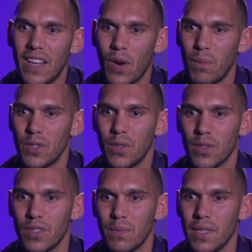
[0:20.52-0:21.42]
I'm sure
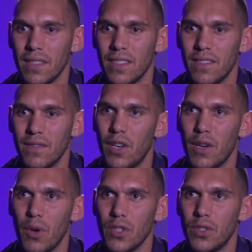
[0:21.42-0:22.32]
she'd be very
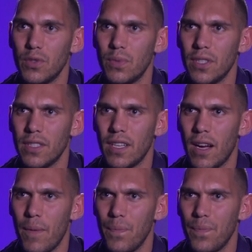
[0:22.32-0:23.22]
emotional, but
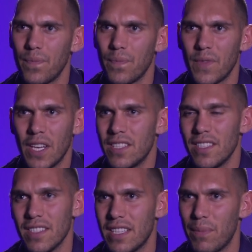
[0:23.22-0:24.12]
yeah,
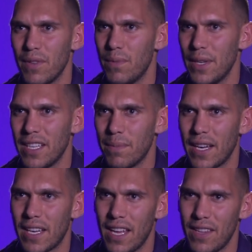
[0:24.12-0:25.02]
she's just happy for me to get
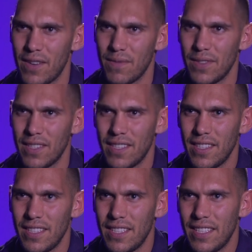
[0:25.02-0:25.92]
back out there and
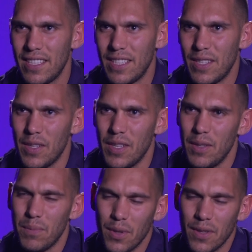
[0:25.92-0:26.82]

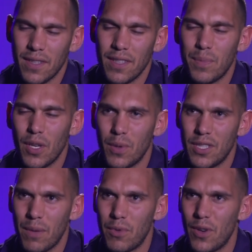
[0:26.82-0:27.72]
put the purple
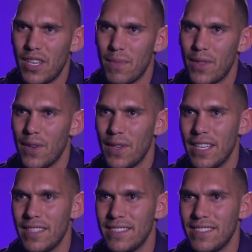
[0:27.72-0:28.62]
jumper on, number 13,
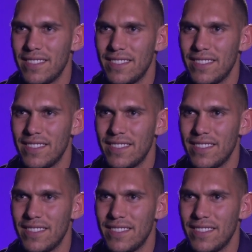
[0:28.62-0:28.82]
and